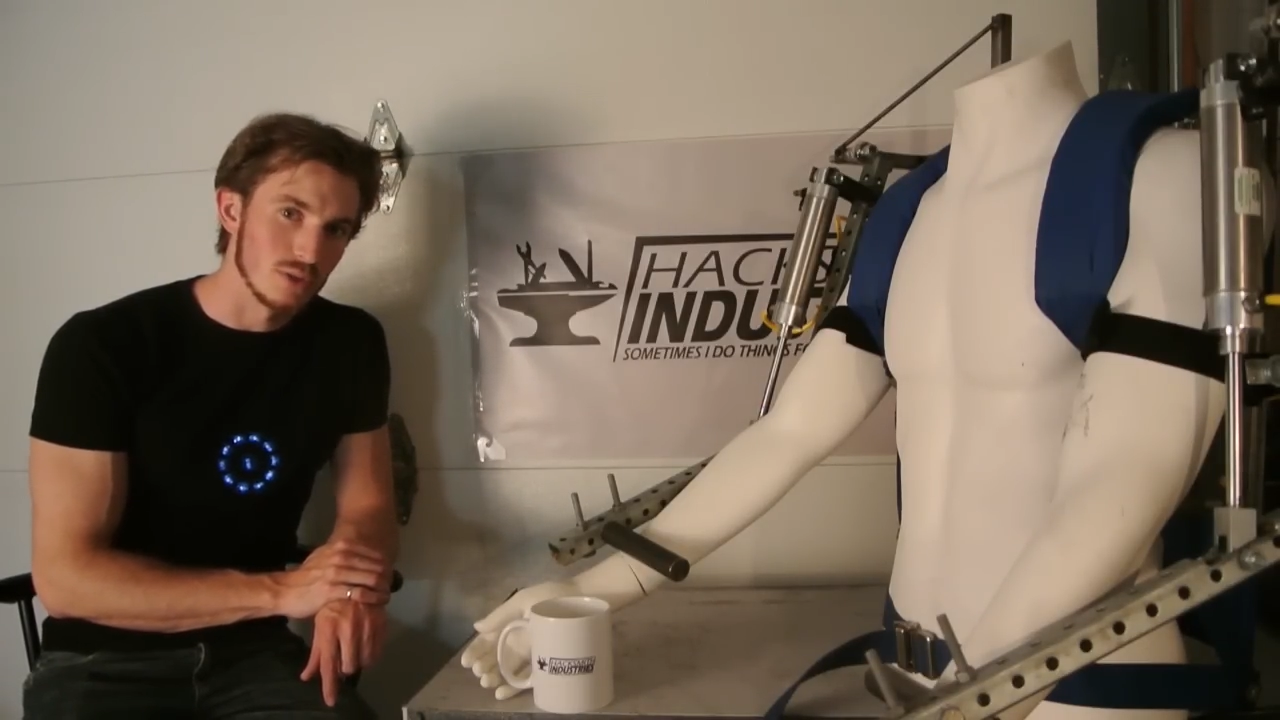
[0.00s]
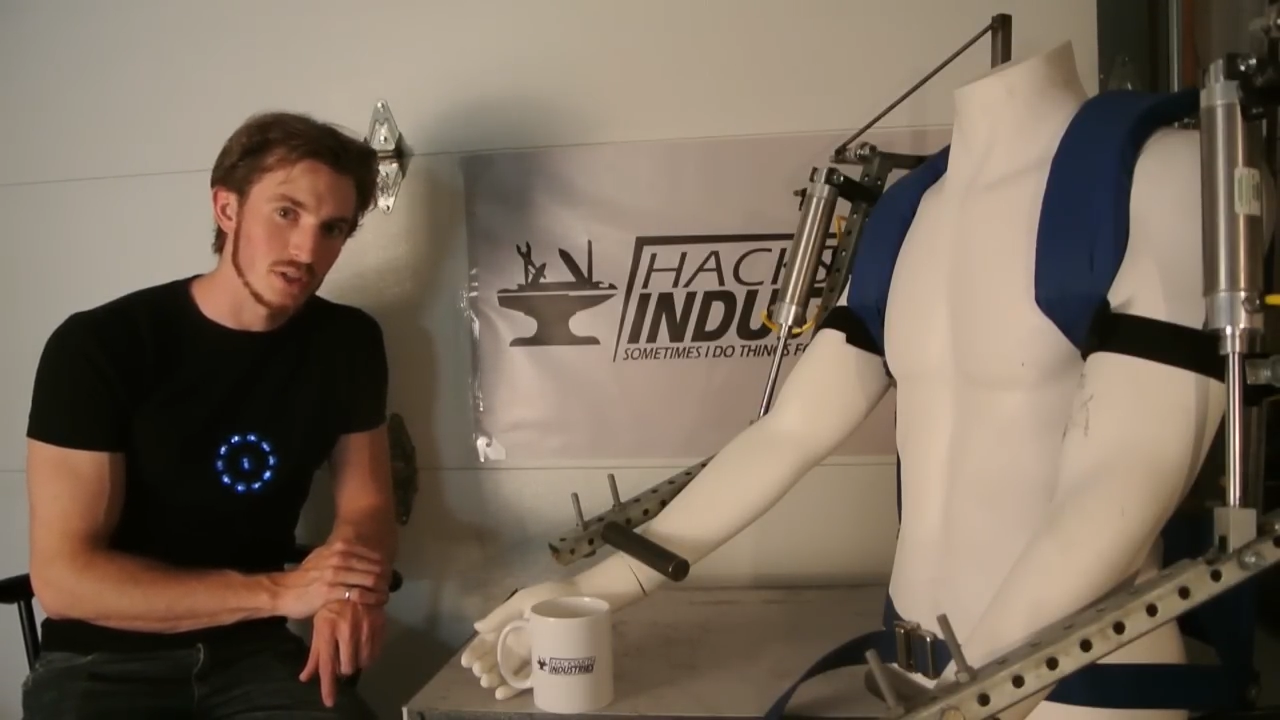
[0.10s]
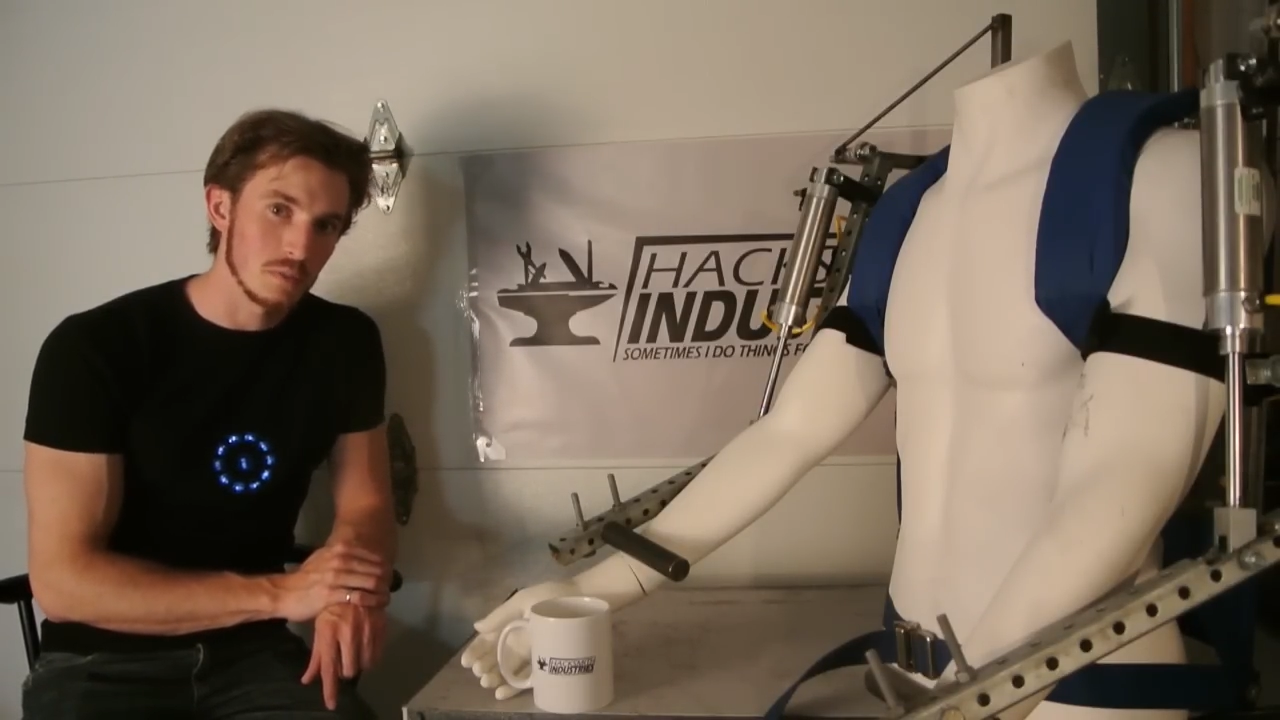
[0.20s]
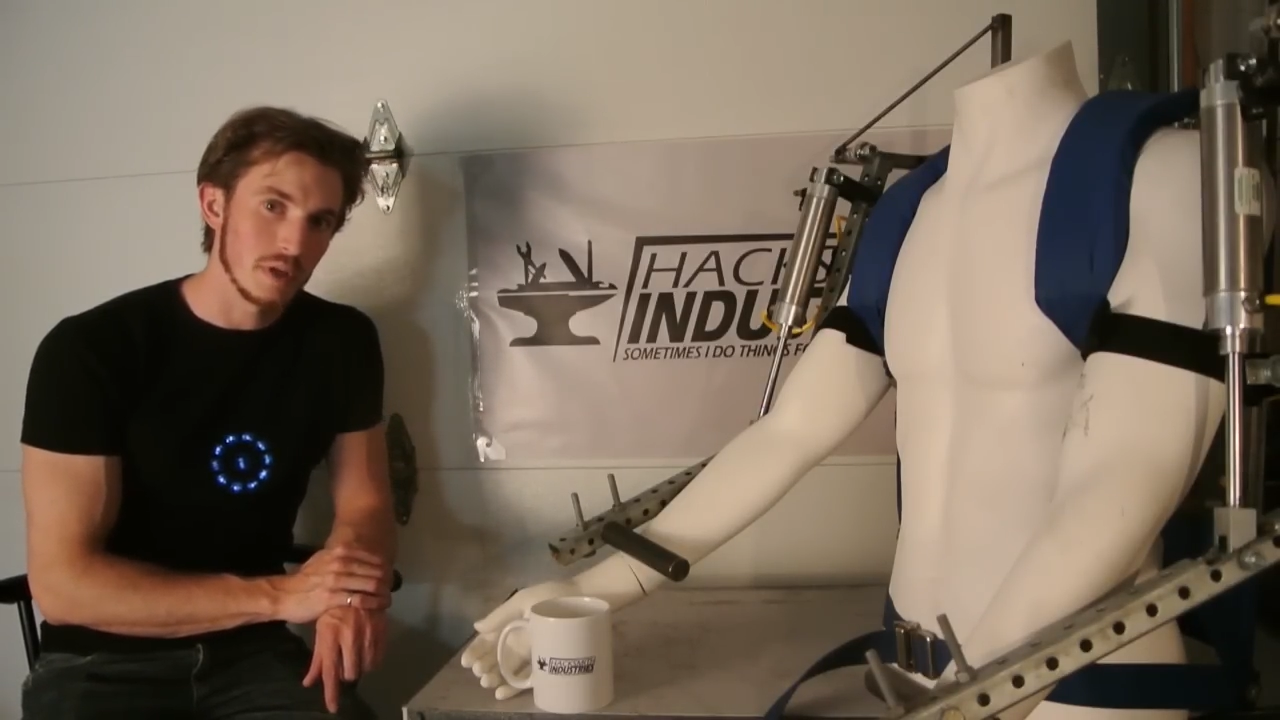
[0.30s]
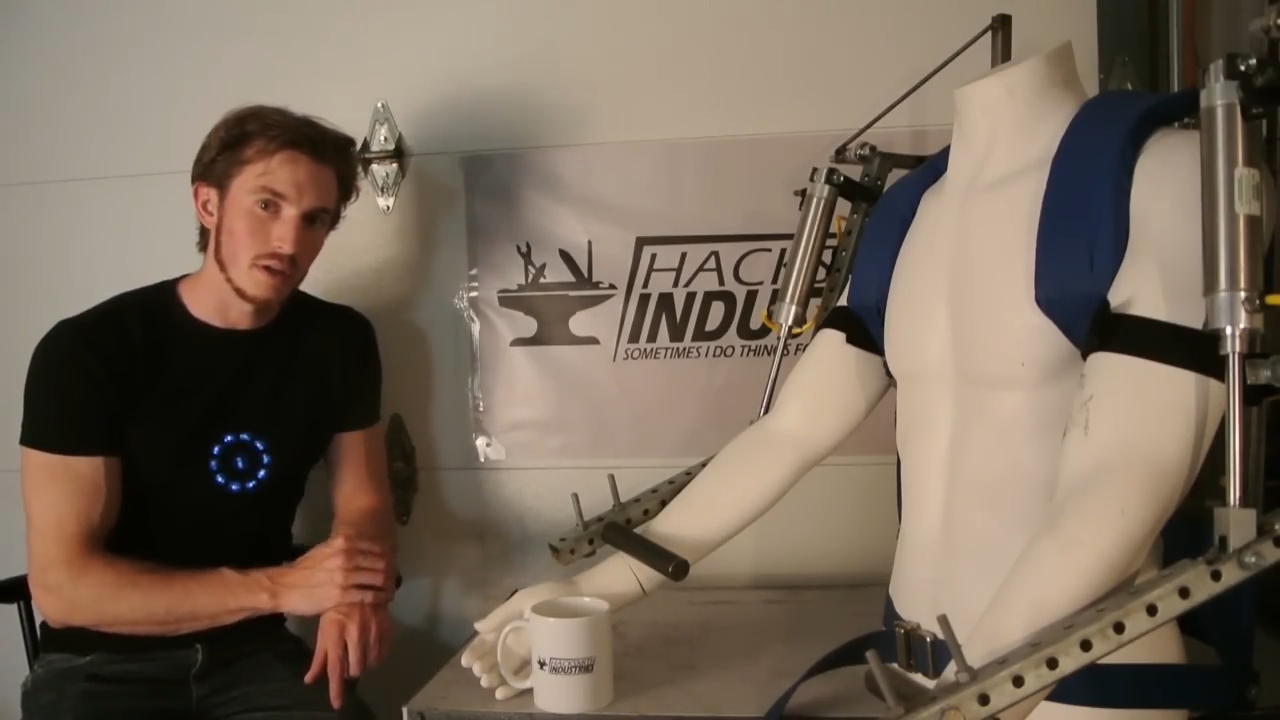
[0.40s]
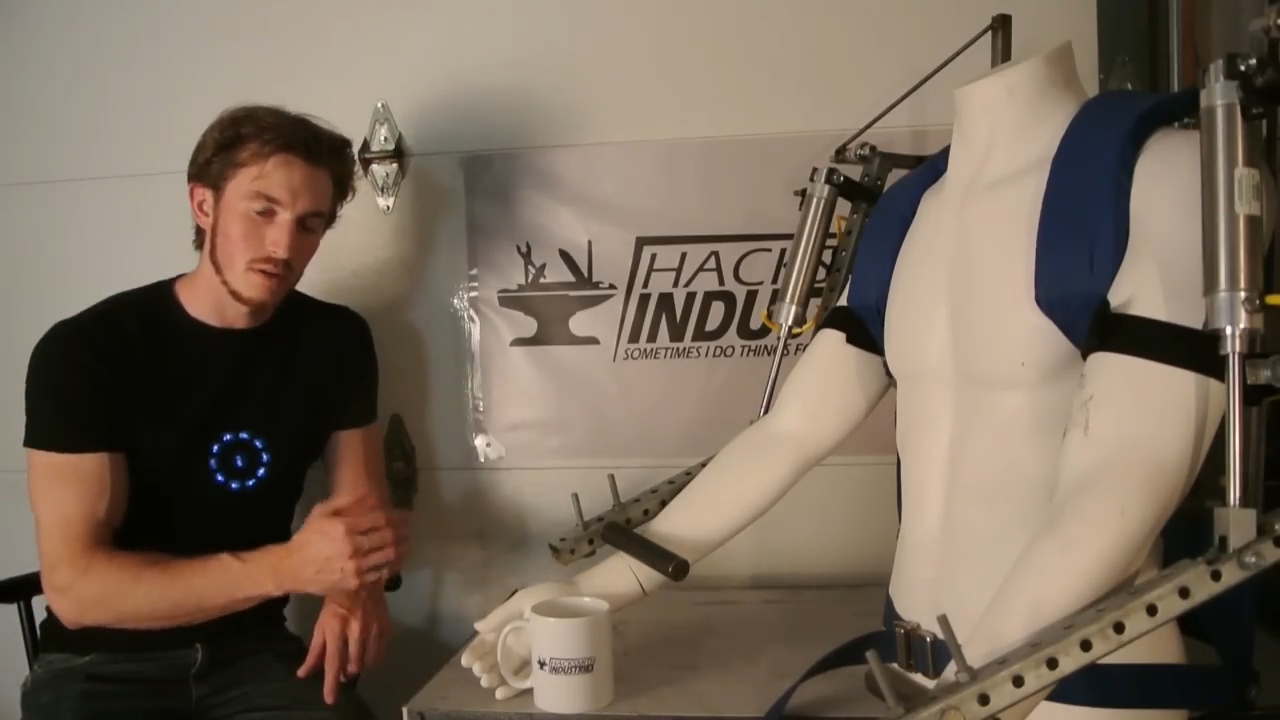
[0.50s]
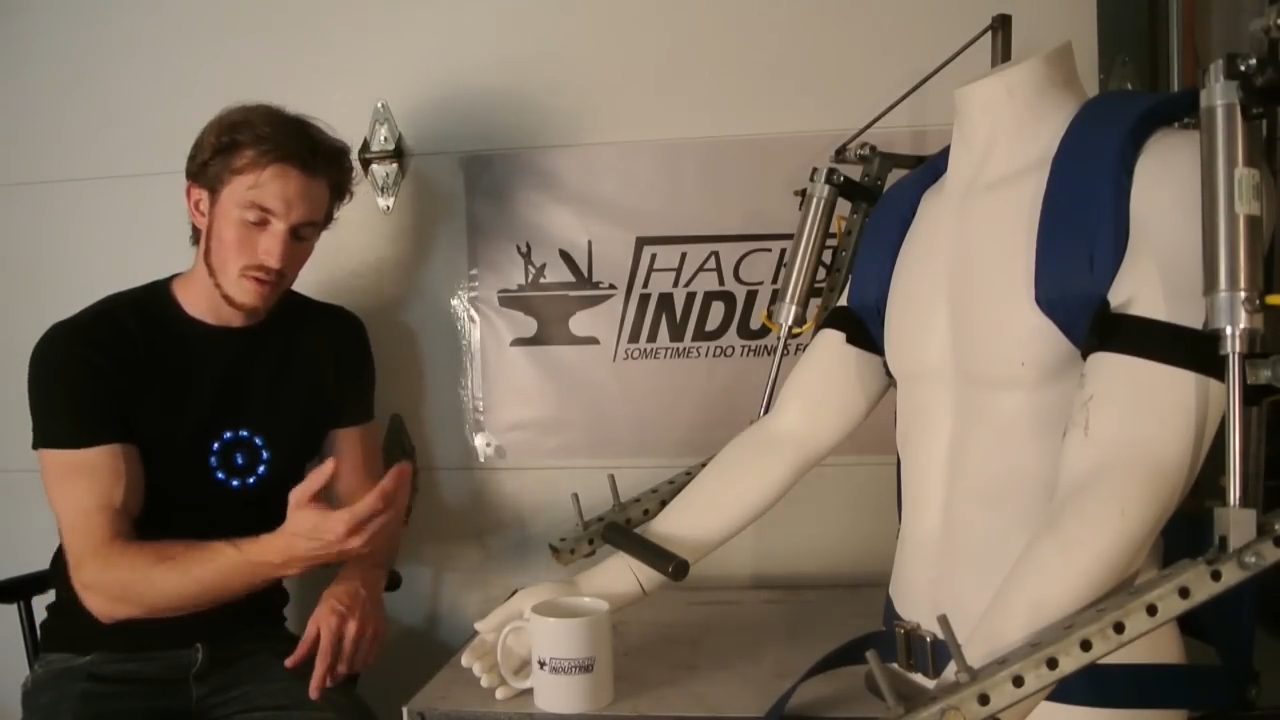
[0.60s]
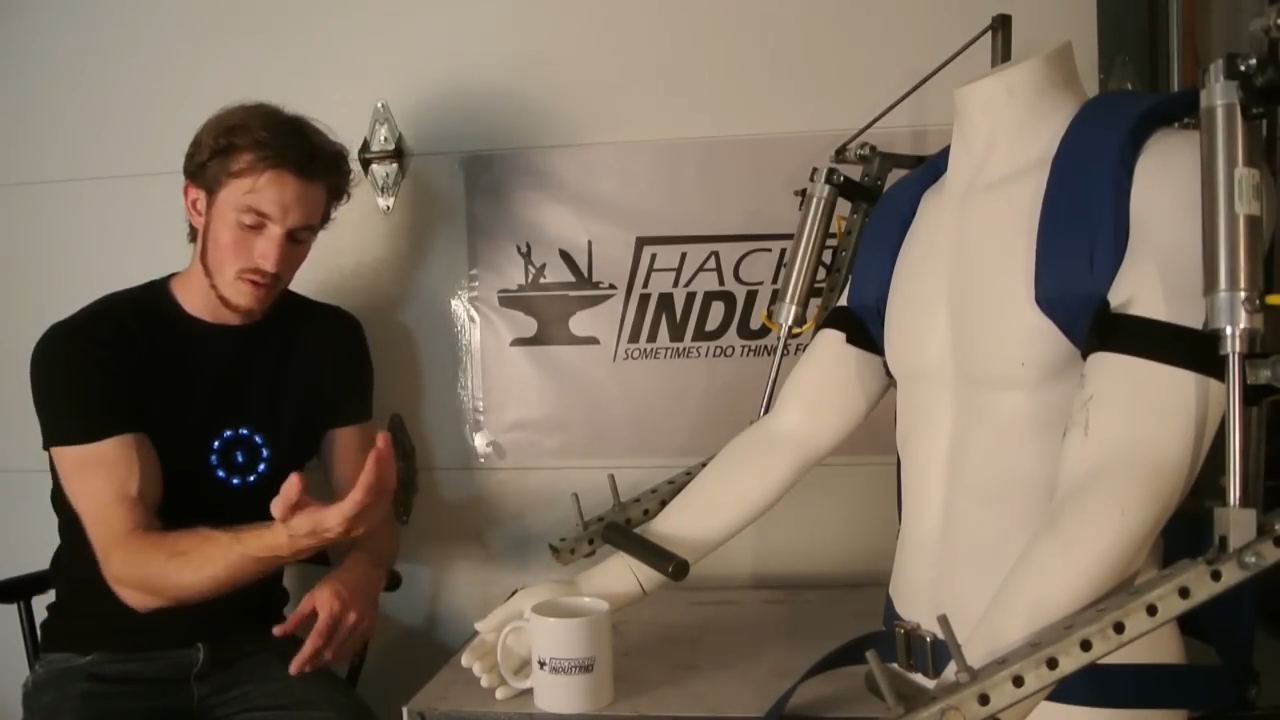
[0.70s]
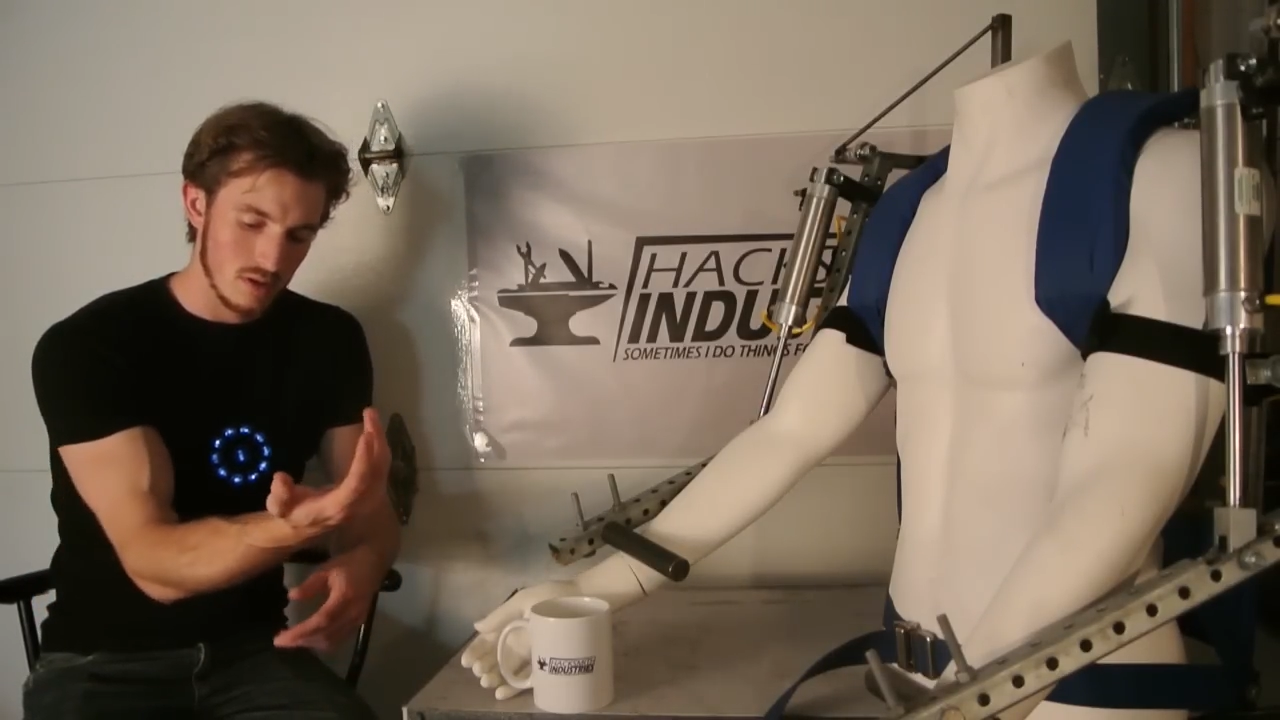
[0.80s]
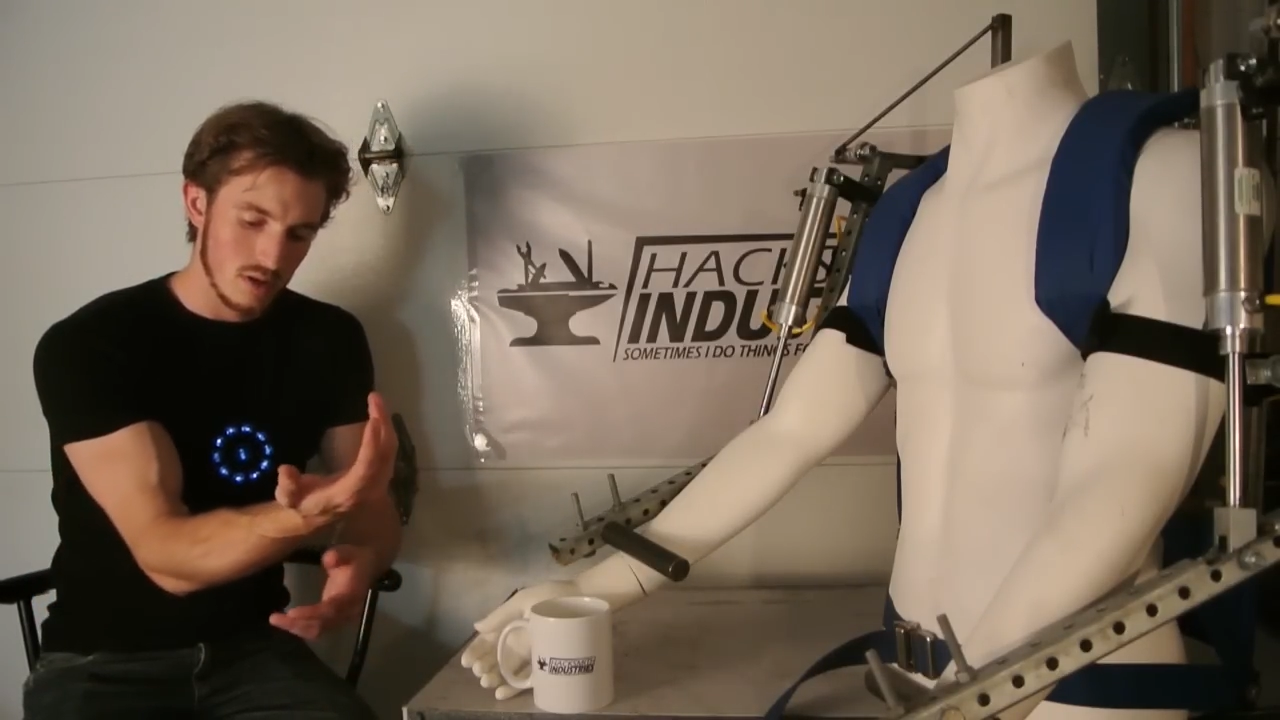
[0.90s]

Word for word: wristband.